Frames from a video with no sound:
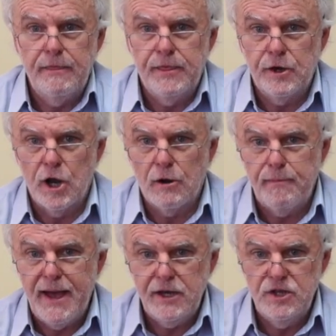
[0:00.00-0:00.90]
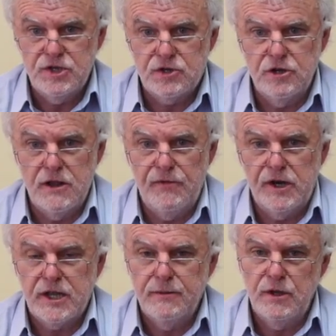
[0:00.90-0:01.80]
that are about history and
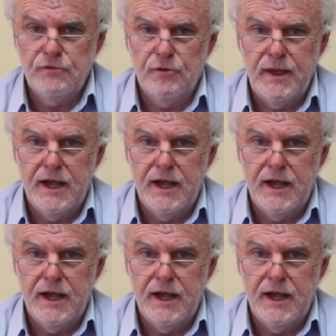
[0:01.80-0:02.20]
that are coming from